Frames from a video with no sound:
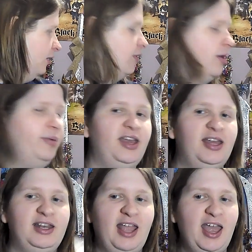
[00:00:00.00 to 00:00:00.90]
you come
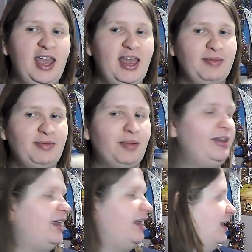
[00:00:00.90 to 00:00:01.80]
in yay
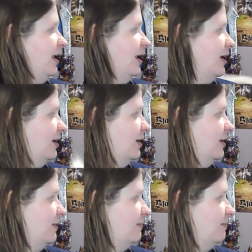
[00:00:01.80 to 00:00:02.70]
puppy
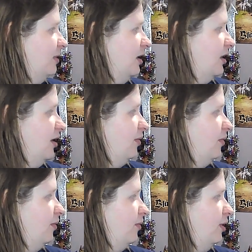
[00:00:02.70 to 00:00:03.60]
he's like
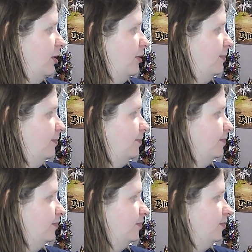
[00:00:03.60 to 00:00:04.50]
um
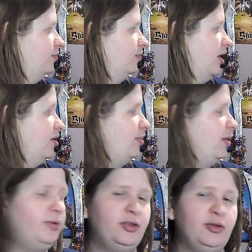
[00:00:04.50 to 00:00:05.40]
why is
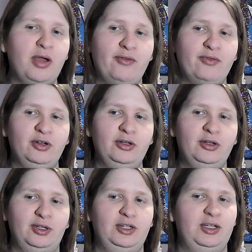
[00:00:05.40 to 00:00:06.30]
my window covered
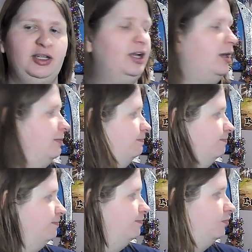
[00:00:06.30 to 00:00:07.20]

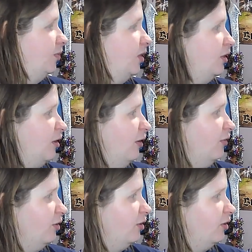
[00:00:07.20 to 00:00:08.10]
well, it's
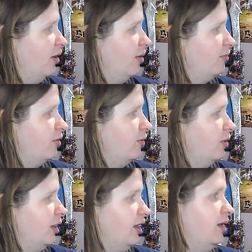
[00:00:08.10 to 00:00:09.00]
covered because I'm
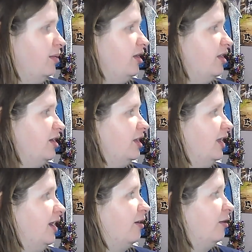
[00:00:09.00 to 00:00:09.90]
recording and it makes a
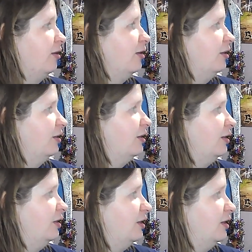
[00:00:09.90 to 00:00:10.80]
glare.
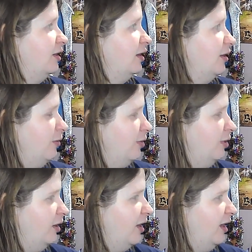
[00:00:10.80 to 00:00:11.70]
You
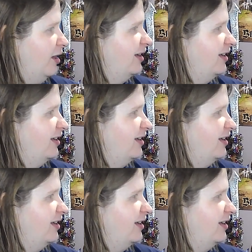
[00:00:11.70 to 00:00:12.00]
can get...